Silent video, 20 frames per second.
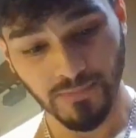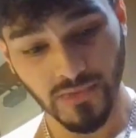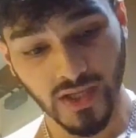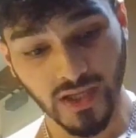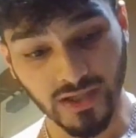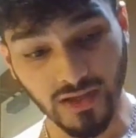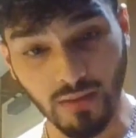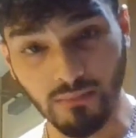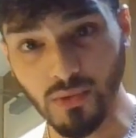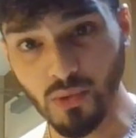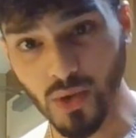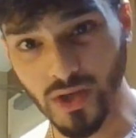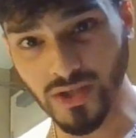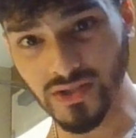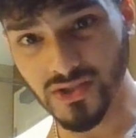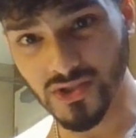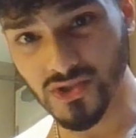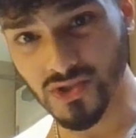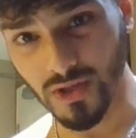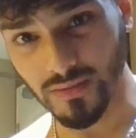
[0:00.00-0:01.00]
number
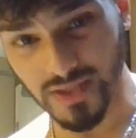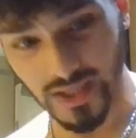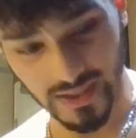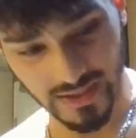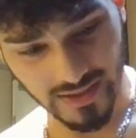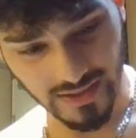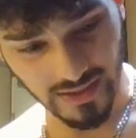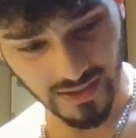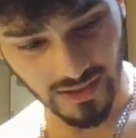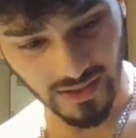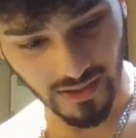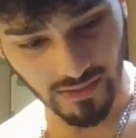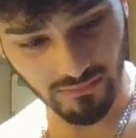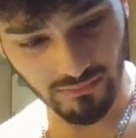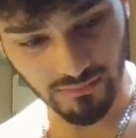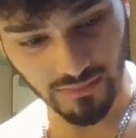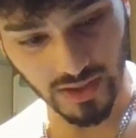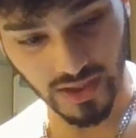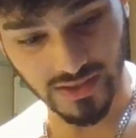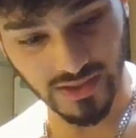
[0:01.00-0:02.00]
one, to stop texting
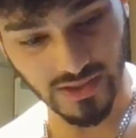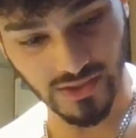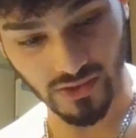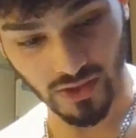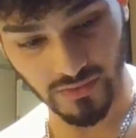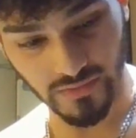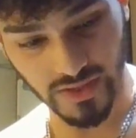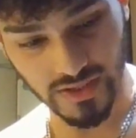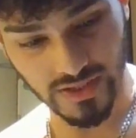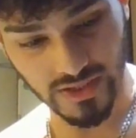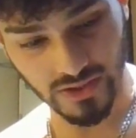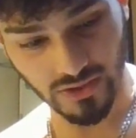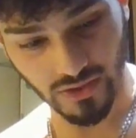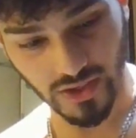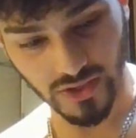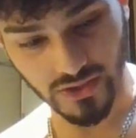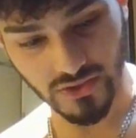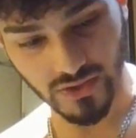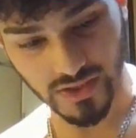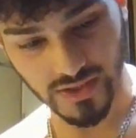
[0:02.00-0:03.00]
him because he's obviously
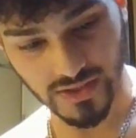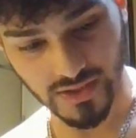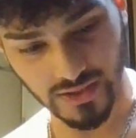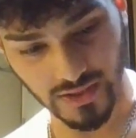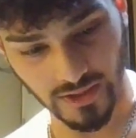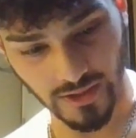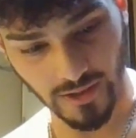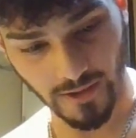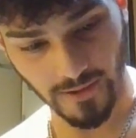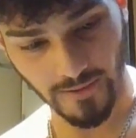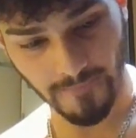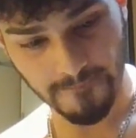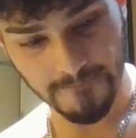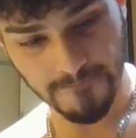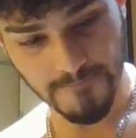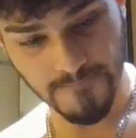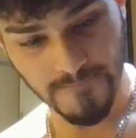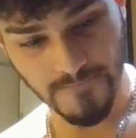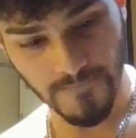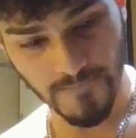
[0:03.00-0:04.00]
not interested in her.
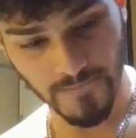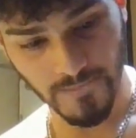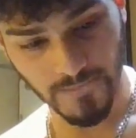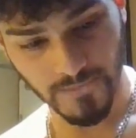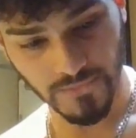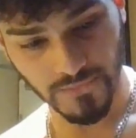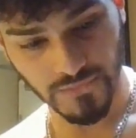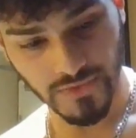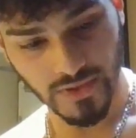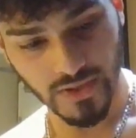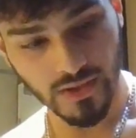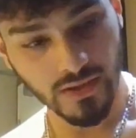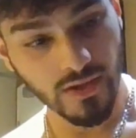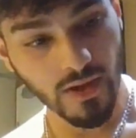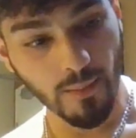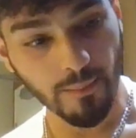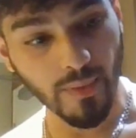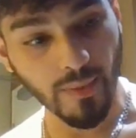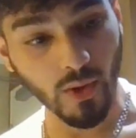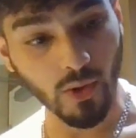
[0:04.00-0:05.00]

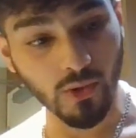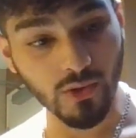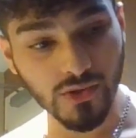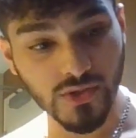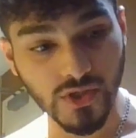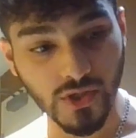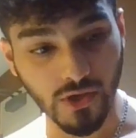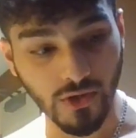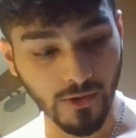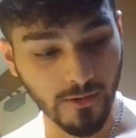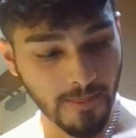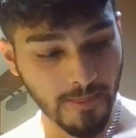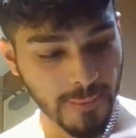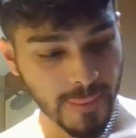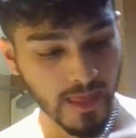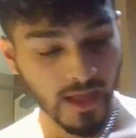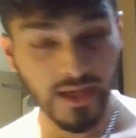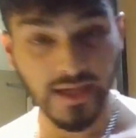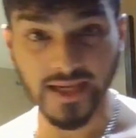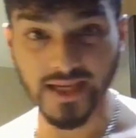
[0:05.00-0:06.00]
But
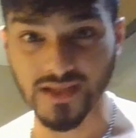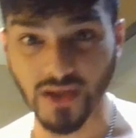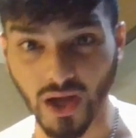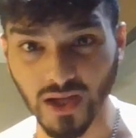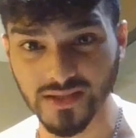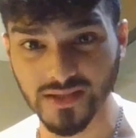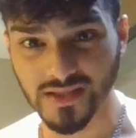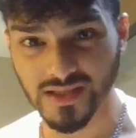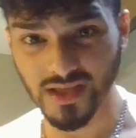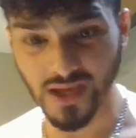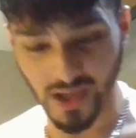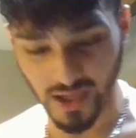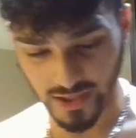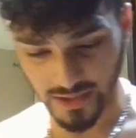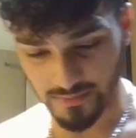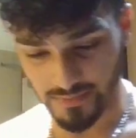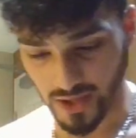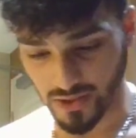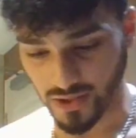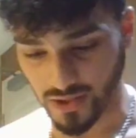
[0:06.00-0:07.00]
also, he's
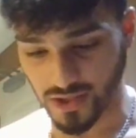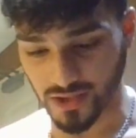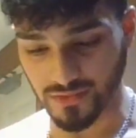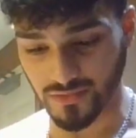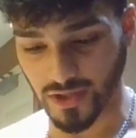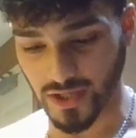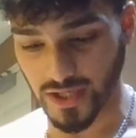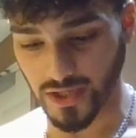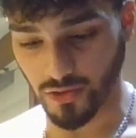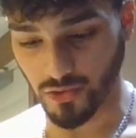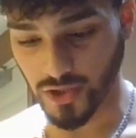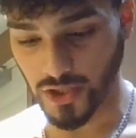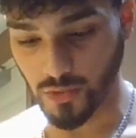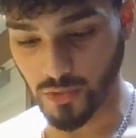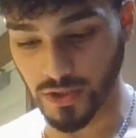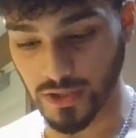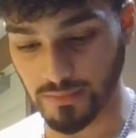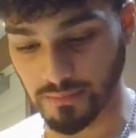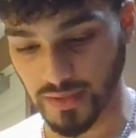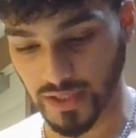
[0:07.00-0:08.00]
uncertain about her, right? Or he
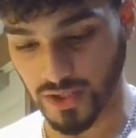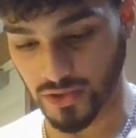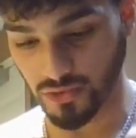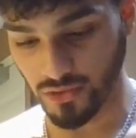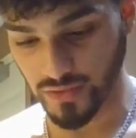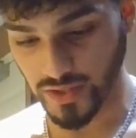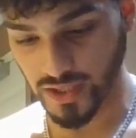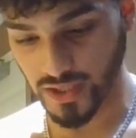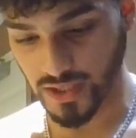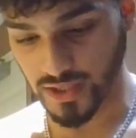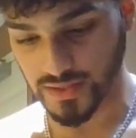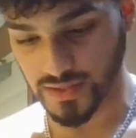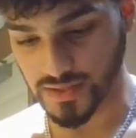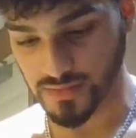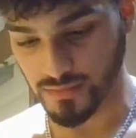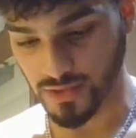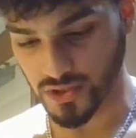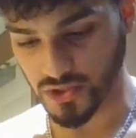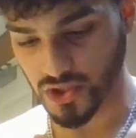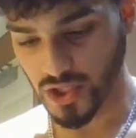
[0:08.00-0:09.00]
wouldn't be ignoring her
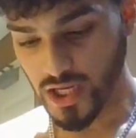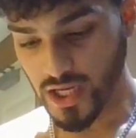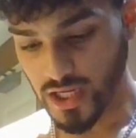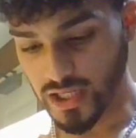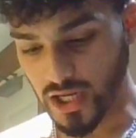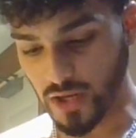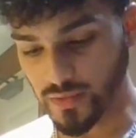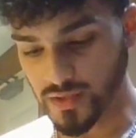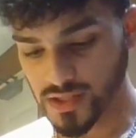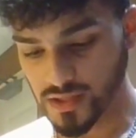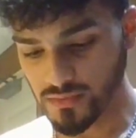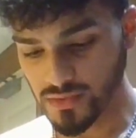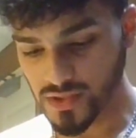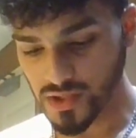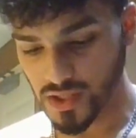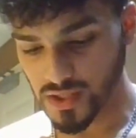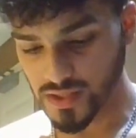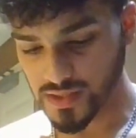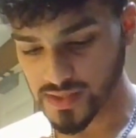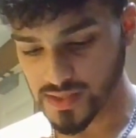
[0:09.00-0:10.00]
this much. Now, when
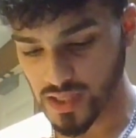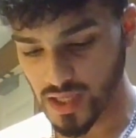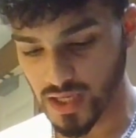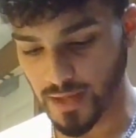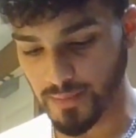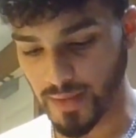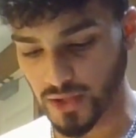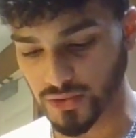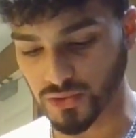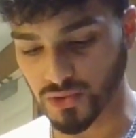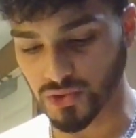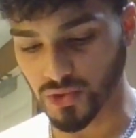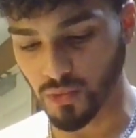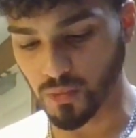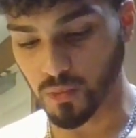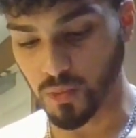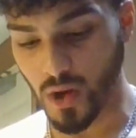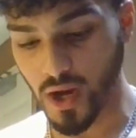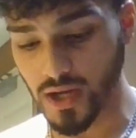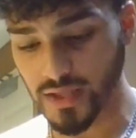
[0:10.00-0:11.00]
someone's uncertain about you,
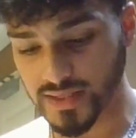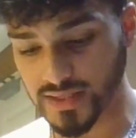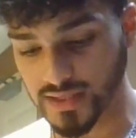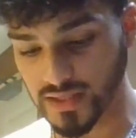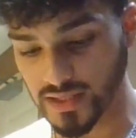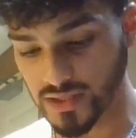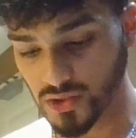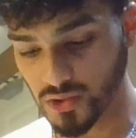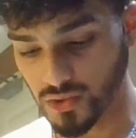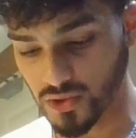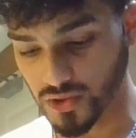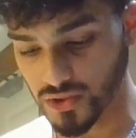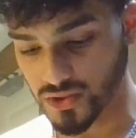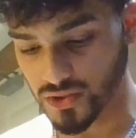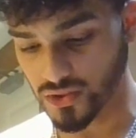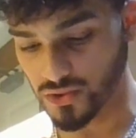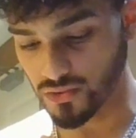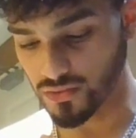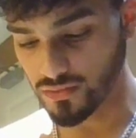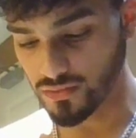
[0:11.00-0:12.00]
the worst thing you can
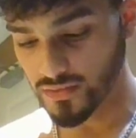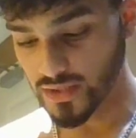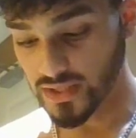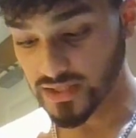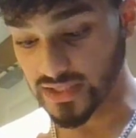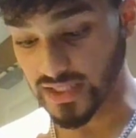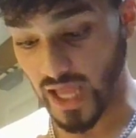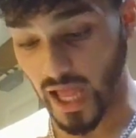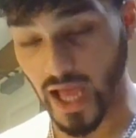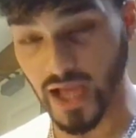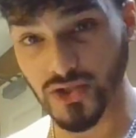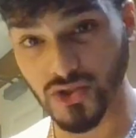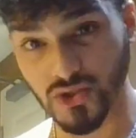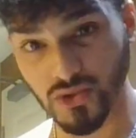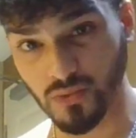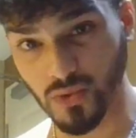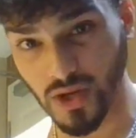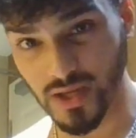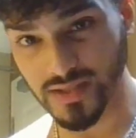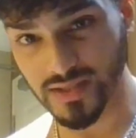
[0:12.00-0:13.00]
do, the
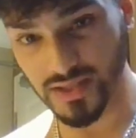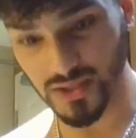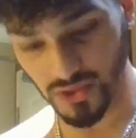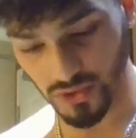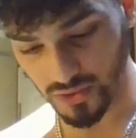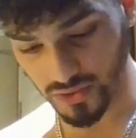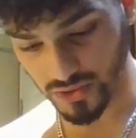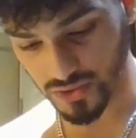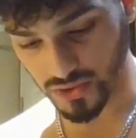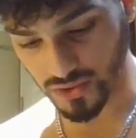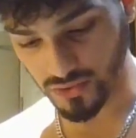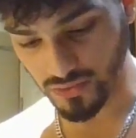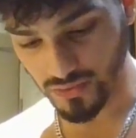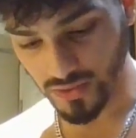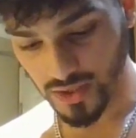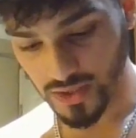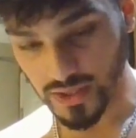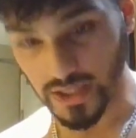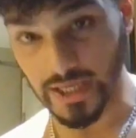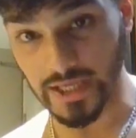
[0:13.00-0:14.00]
actual worst thing you can do
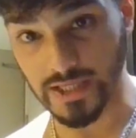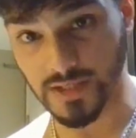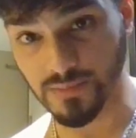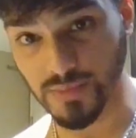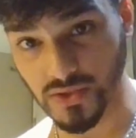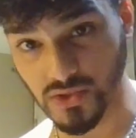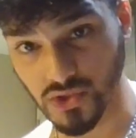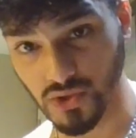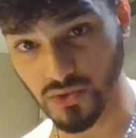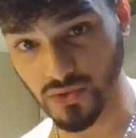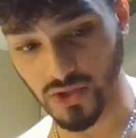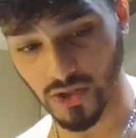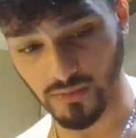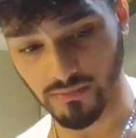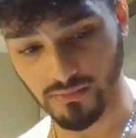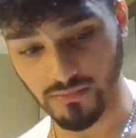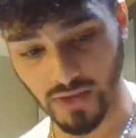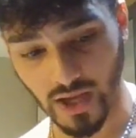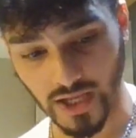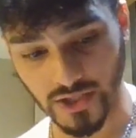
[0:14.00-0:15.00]
is pursue
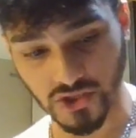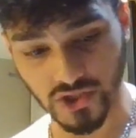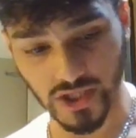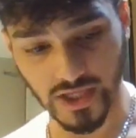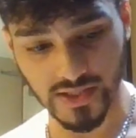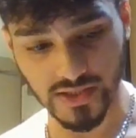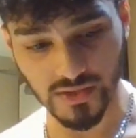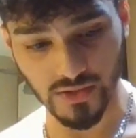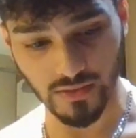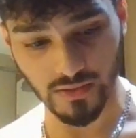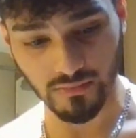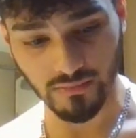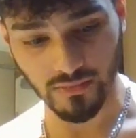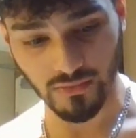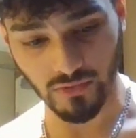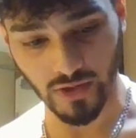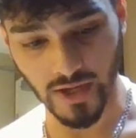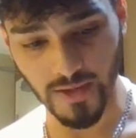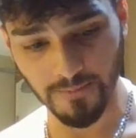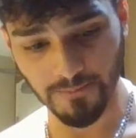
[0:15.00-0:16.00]
them and chase them,
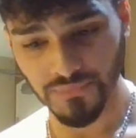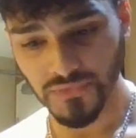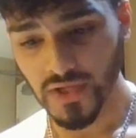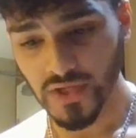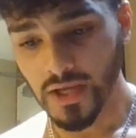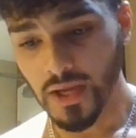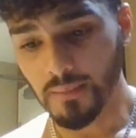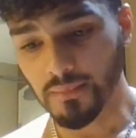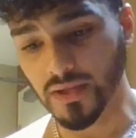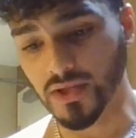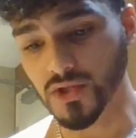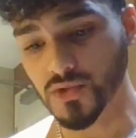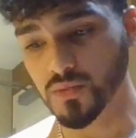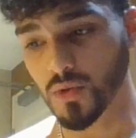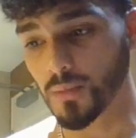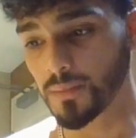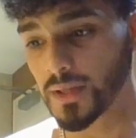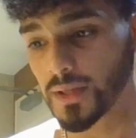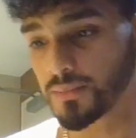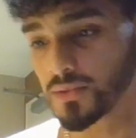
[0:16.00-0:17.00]
right? Because
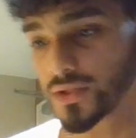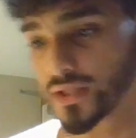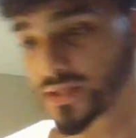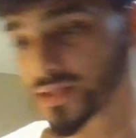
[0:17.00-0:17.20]
what people need